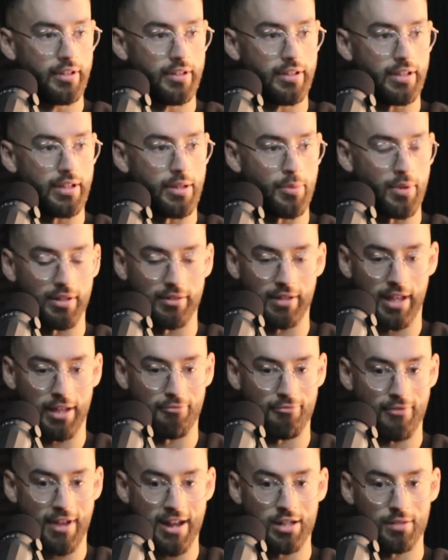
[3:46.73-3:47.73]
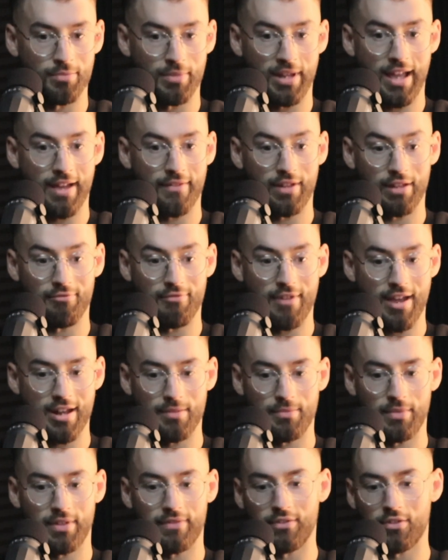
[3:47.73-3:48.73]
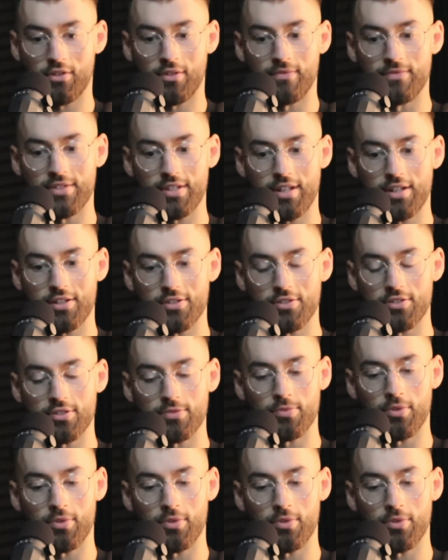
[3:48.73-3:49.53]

and we'll like randomly have like random different conversations.